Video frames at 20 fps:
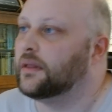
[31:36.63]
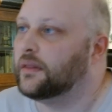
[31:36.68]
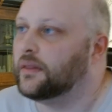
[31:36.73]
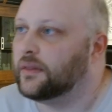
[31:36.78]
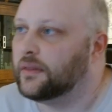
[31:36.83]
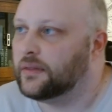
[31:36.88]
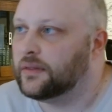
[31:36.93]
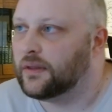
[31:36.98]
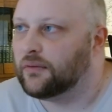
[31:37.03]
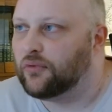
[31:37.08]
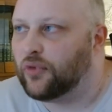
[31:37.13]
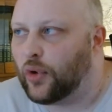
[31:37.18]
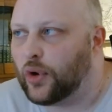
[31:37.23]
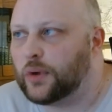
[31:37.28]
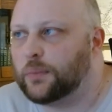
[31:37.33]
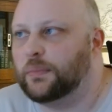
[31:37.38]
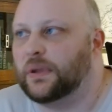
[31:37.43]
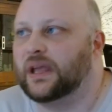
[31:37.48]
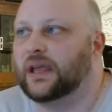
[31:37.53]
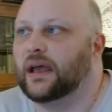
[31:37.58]
The
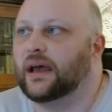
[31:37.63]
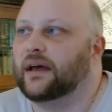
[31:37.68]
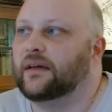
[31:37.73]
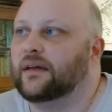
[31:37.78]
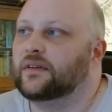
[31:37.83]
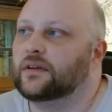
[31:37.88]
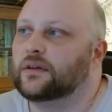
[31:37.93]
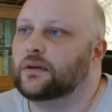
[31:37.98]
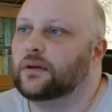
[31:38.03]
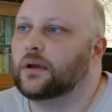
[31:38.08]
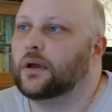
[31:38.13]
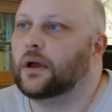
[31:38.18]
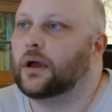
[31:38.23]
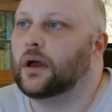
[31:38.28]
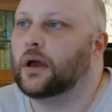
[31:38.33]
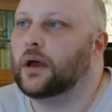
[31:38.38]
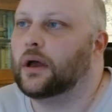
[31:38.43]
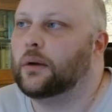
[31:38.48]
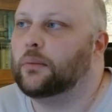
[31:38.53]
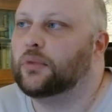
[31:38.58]
work began,
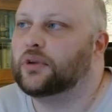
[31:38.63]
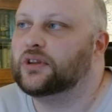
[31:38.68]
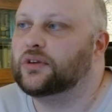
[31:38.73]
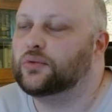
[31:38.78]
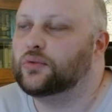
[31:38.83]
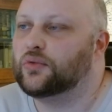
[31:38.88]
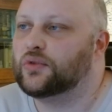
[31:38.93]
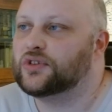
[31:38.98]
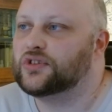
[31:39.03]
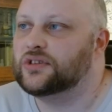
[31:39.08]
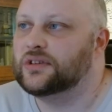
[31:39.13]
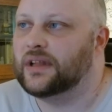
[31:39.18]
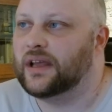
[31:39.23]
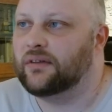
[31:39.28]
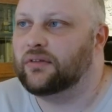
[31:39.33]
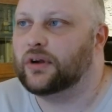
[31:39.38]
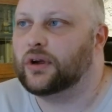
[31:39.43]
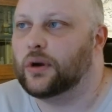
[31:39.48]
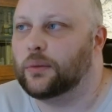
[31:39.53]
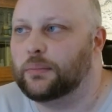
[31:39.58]
but it was
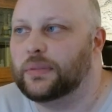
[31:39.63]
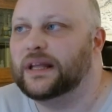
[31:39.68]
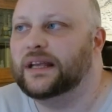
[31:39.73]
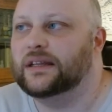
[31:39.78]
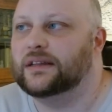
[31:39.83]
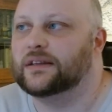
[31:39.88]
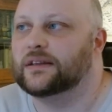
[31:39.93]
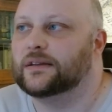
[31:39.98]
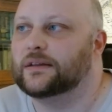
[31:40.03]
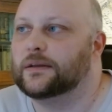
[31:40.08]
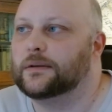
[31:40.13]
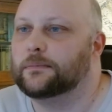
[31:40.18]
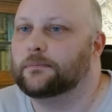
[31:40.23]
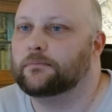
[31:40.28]
never completed.